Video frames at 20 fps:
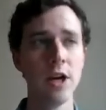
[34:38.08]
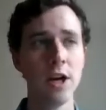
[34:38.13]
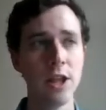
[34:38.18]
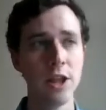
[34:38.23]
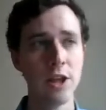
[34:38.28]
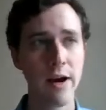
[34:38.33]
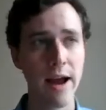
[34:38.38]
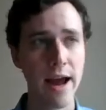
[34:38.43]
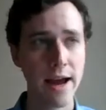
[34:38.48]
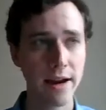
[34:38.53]

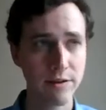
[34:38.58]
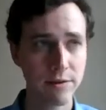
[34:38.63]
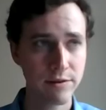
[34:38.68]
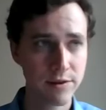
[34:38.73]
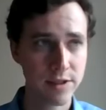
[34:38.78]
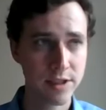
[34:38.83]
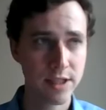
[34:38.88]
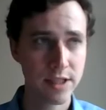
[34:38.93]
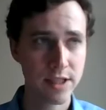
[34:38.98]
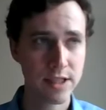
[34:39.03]
They're active
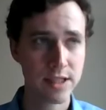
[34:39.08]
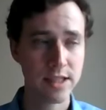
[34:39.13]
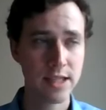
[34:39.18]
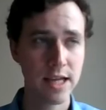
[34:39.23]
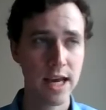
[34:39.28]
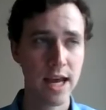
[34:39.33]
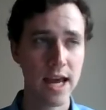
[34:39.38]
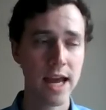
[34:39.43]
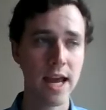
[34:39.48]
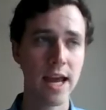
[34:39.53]
to this
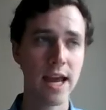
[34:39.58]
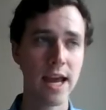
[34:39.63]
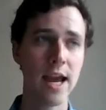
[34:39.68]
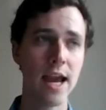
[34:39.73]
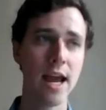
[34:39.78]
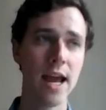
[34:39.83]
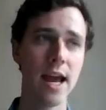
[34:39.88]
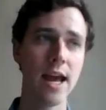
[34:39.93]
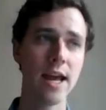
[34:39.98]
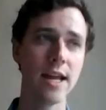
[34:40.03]
day.
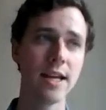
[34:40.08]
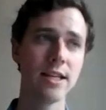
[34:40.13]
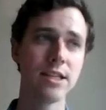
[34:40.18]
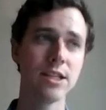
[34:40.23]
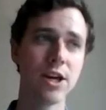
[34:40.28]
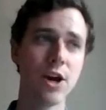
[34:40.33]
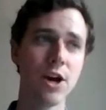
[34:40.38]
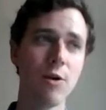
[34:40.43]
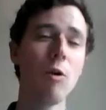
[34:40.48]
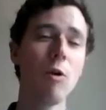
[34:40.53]
And
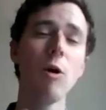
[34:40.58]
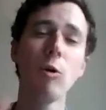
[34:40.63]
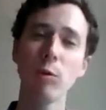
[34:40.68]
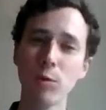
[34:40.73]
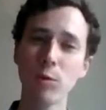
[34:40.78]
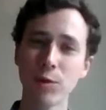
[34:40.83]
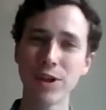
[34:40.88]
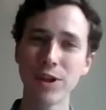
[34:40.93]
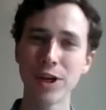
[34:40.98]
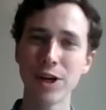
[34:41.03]
while we
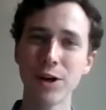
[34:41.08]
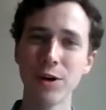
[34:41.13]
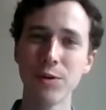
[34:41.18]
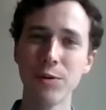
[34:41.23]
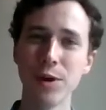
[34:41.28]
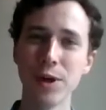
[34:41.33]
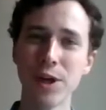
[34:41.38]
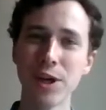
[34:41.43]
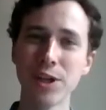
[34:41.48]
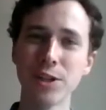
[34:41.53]
were there,
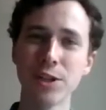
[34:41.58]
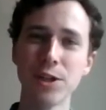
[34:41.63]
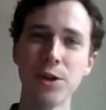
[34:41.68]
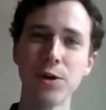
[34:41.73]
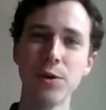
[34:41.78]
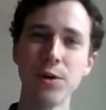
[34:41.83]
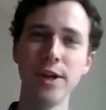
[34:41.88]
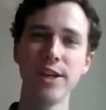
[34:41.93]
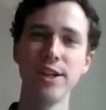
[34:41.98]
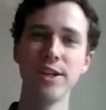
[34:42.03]
we got to
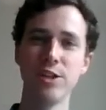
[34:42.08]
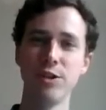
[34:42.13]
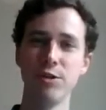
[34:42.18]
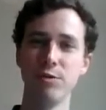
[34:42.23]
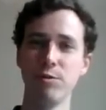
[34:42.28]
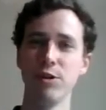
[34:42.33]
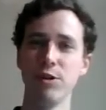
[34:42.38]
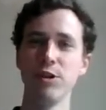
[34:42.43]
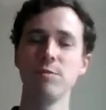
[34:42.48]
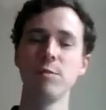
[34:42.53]
go into
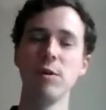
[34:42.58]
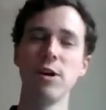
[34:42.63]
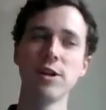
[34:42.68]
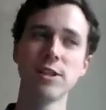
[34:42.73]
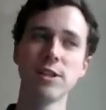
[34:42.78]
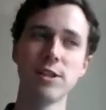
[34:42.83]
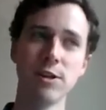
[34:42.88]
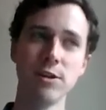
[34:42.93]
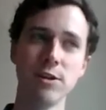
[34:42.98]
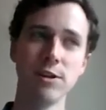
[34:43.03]
one of these
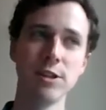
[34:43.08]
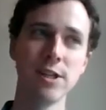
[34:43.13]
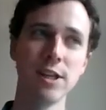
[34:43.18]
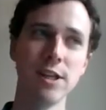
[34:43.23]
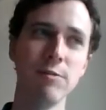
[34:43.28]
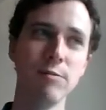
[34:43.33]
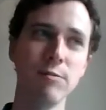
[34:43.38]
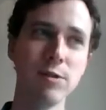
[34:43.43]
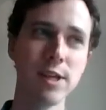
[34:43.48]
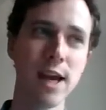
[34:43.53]
monasteries, and
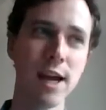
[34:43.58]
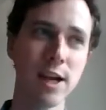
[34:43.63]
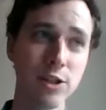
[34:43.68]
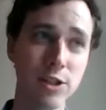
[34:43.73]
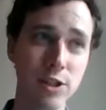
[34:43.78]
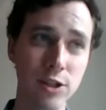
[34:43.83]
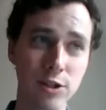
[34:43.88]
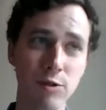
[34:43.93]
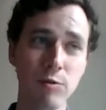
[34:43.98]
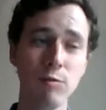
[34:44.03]
it was
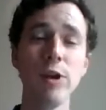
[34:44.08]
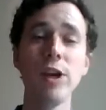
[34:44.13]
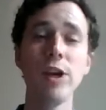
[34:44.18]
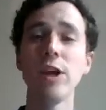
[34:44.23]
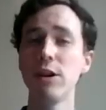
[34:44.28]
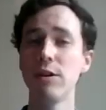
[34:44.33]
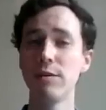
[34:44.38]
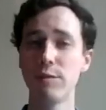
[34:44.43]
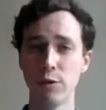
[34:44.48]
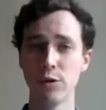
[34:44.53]
actually the
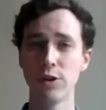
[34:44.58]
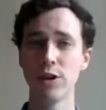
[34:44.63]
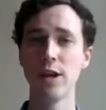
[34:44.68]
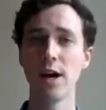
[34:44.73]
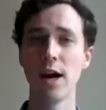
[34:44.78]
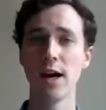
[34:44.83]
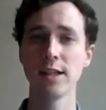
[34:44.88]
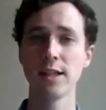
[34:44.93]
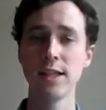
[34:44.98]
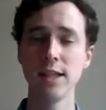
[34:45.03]
weekend of
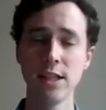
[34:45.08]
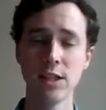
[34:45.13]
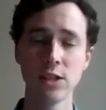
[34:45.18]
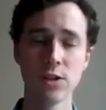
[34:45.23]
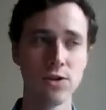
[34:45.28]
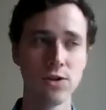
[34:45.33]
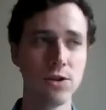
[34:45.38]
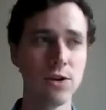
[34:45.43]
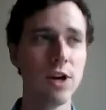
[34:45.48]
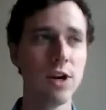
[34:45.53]
Orthodox
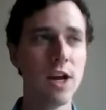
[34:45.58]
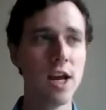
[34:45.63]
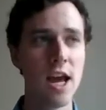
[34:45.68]
Easter.